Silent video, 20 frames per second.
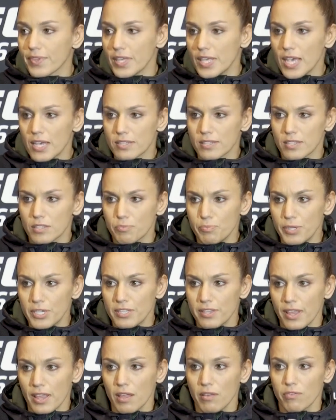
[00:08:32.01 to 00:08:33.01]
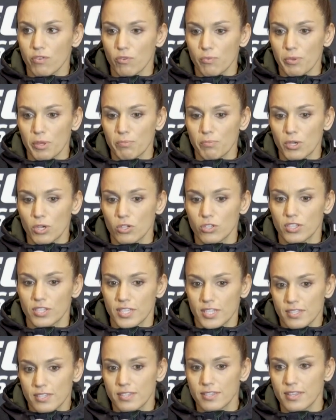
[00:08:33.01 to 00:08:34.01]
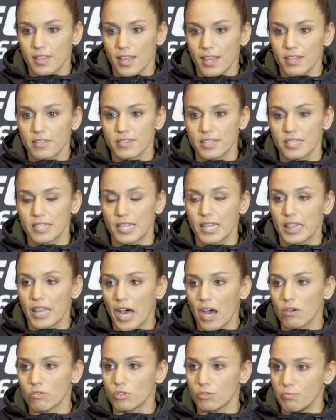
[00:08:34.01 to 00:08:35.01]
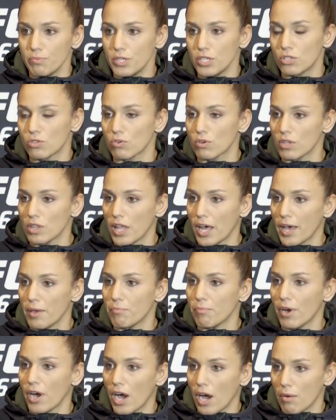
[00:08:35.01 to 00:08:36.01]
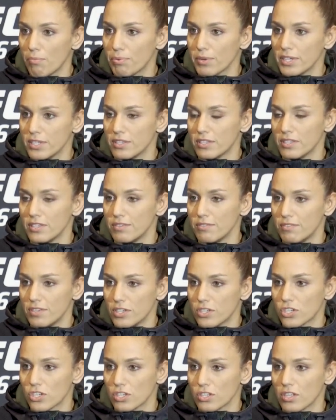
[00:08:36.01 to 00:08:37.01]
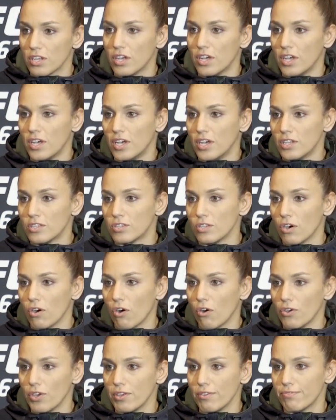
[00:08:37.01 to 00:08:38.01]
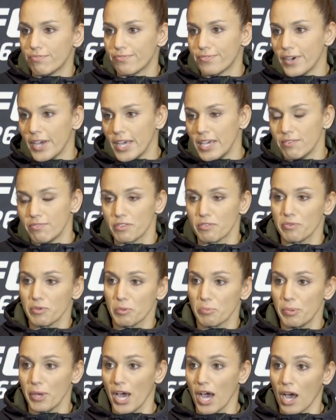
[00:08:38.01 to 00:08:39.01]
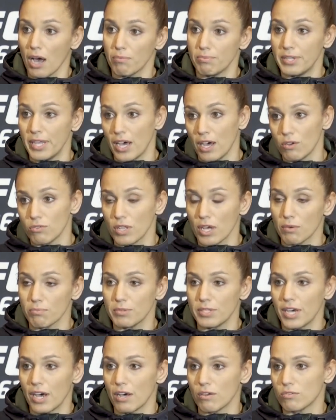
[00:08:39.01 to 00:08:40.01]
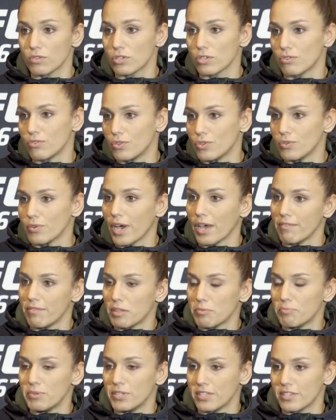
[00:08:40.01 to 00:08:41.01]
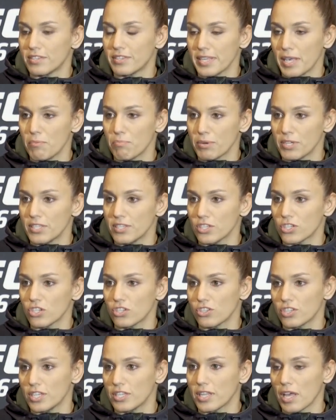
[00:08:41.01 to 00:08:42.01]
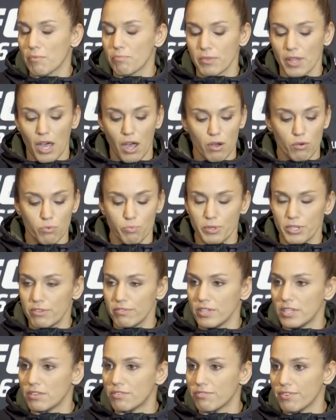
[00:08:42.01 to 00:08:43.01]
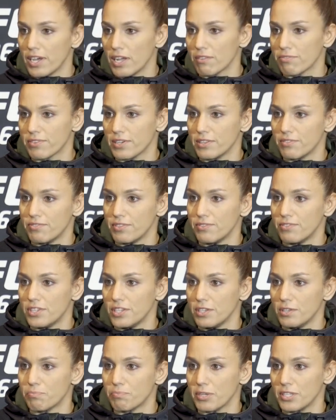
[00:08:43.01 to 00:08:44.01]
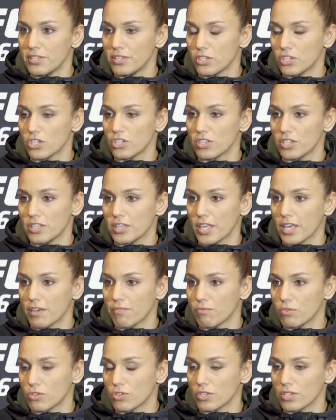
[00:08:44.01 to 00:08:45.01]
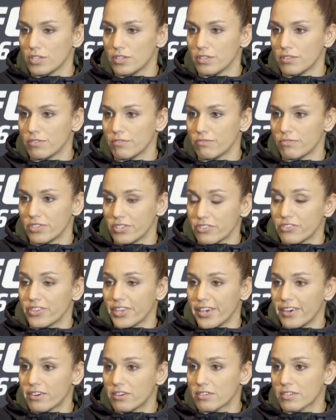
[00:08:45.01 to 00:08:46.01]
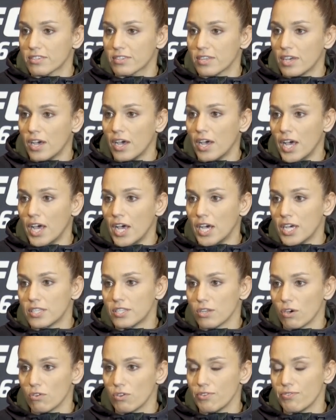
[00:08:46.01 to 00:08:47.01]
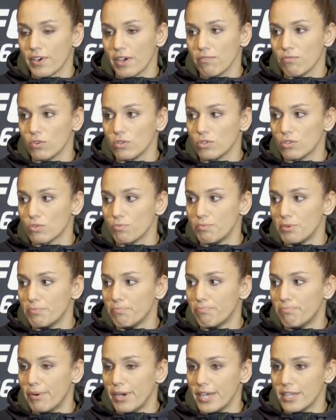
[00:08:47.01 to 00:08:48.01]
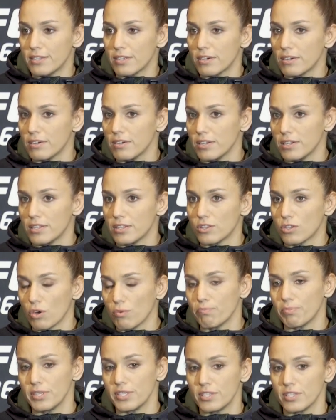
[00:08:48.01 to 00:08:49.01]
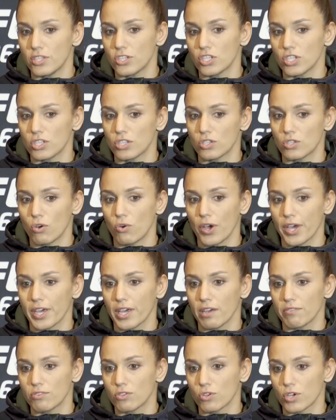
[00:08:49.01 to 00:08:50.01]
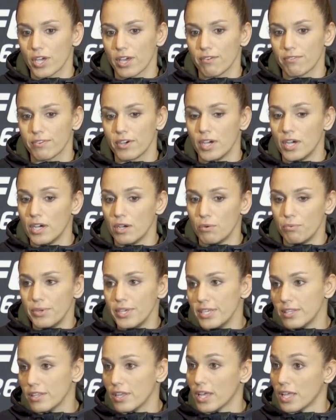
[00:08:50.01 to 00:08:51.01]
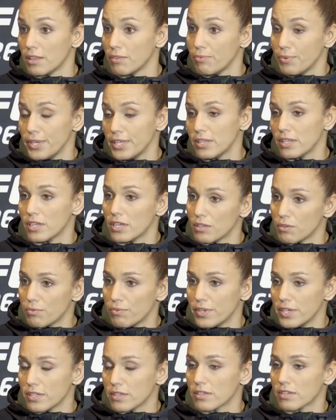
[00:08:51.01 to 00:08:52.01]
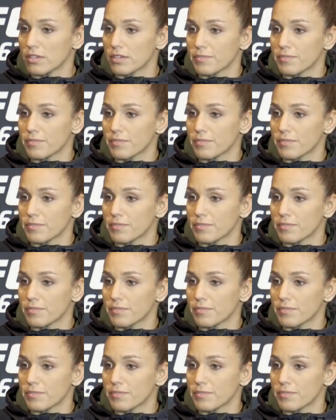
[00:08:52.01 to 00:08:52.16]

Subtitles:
Yes, it's a big thing for me, because this thing that allows me to climb up in the division. So if it will be up, down, so I will be in the same positions that I'm now, between 12 and 15 positions that I was in these years. So if I want to be better in top positions, so I have to have win and win and win.